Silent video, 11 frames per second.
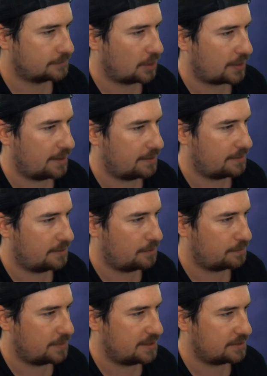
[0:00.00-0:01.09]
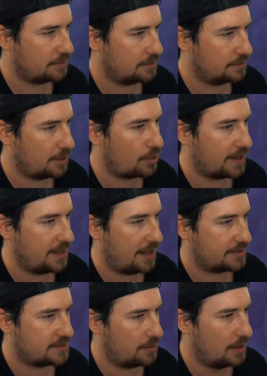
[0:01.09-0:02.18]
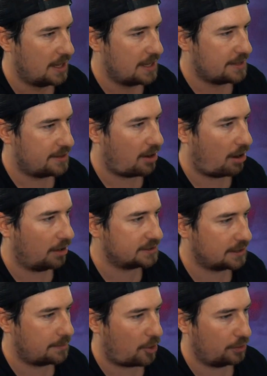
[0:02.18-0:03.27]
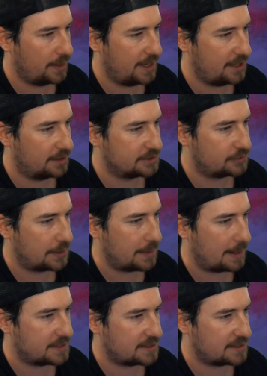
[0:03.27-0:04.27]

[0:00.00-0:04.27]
Okay, nope, these are, okay, yeah, so there are some already on Streamlabs.